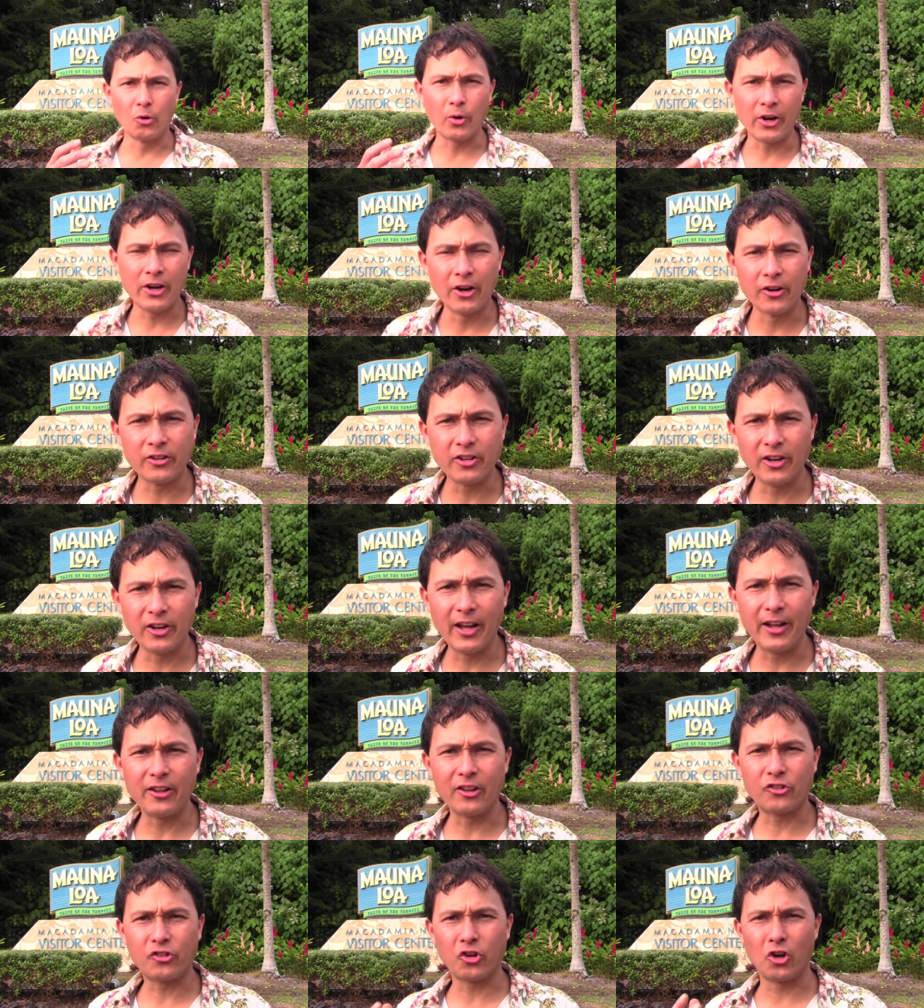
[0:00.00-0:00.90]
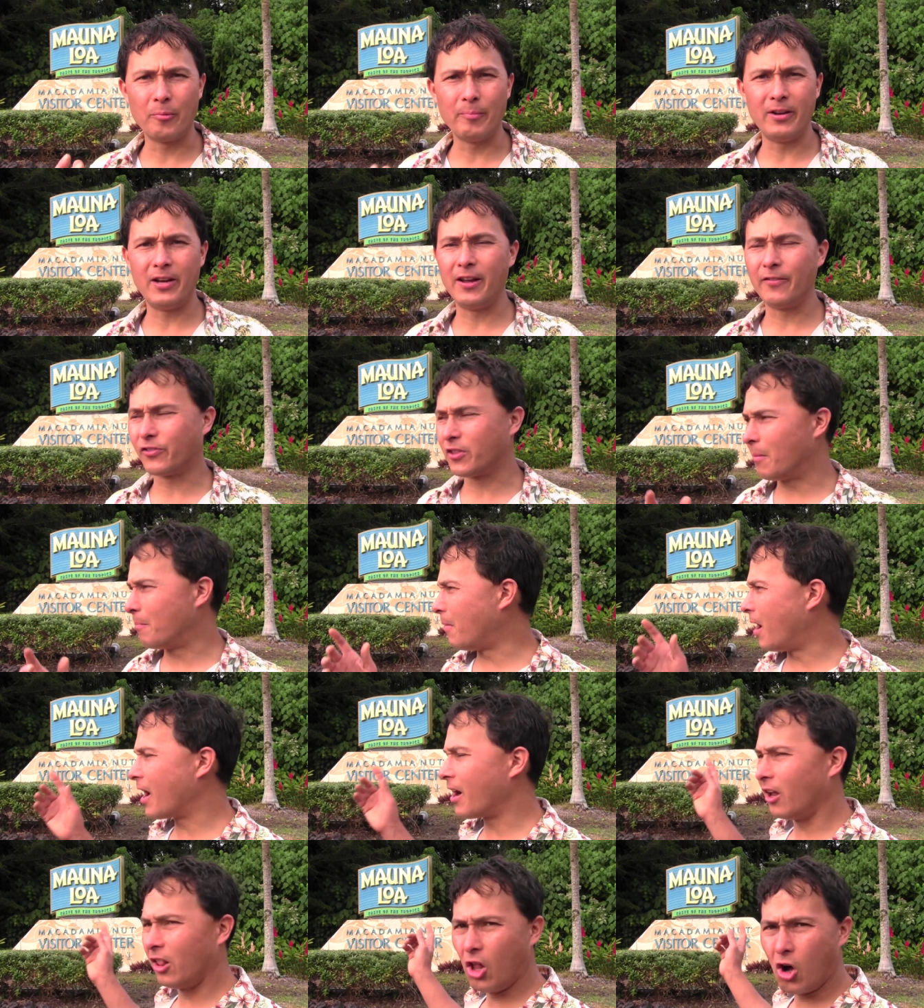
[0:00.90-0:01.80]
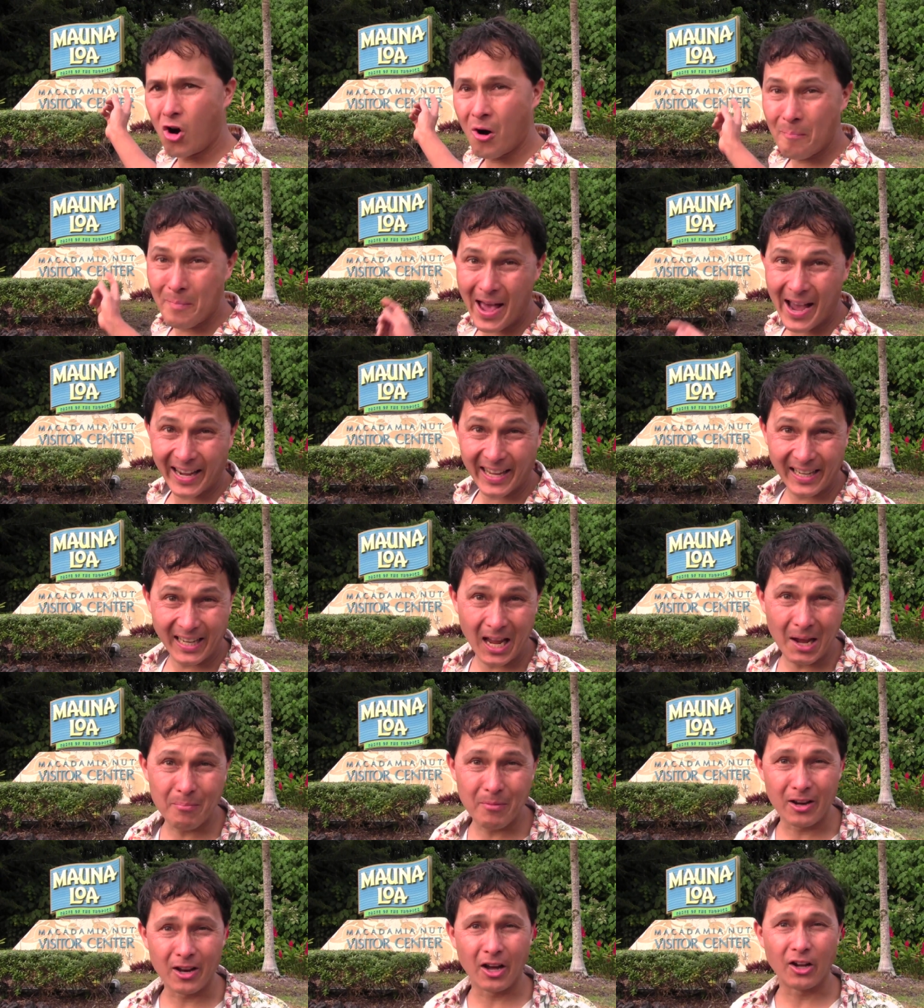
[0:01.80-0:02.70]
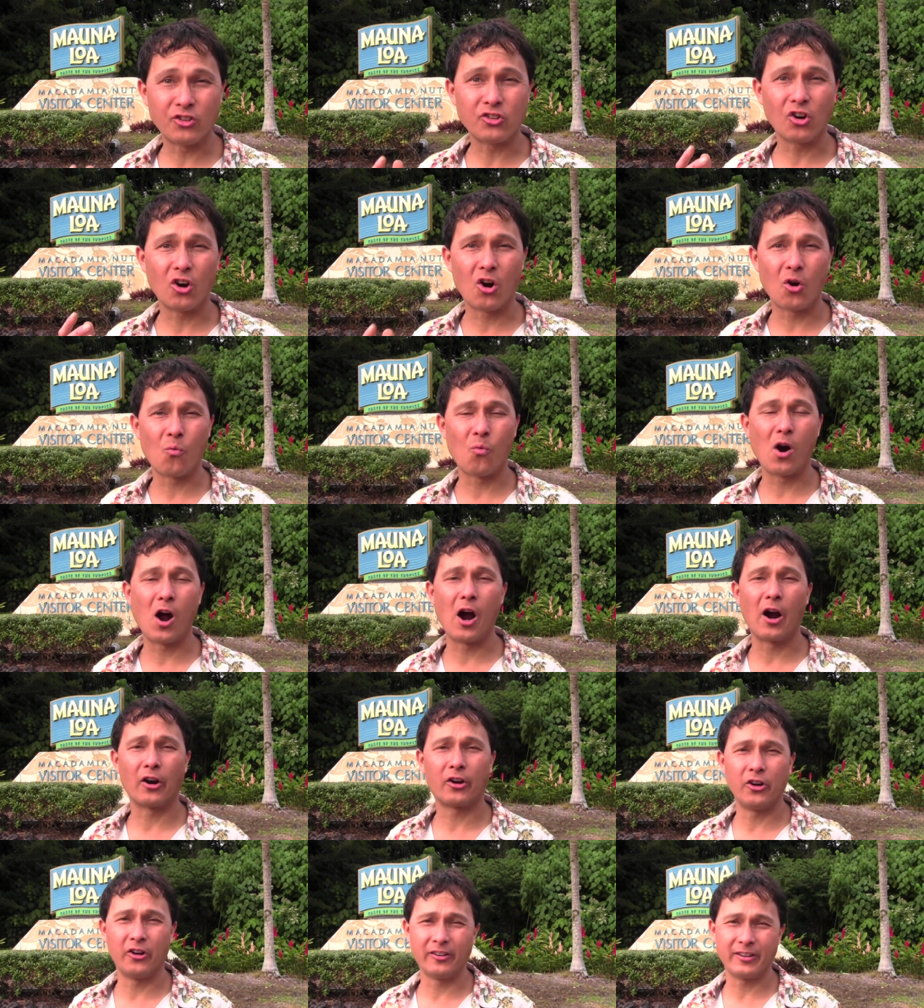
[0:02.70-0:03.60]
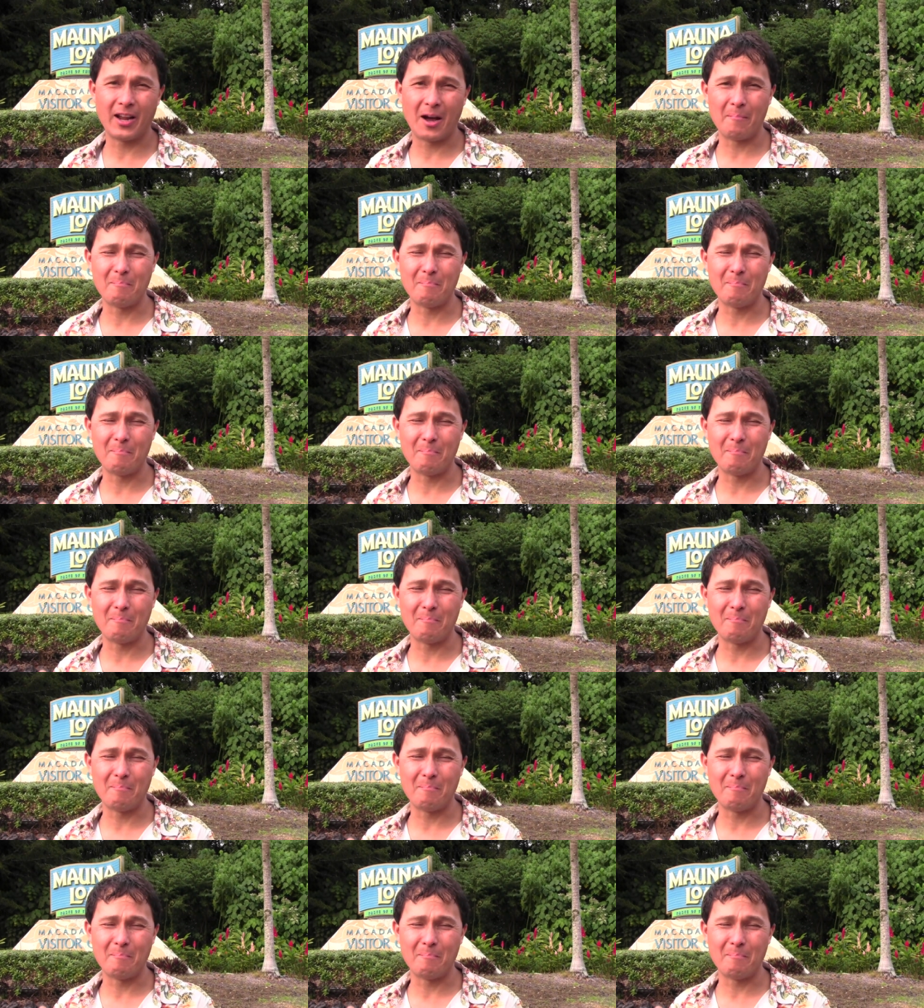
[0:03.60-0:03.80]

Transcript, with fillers: So we're here today to determine if the Mauna Loa macadamia nuts are raw cooked.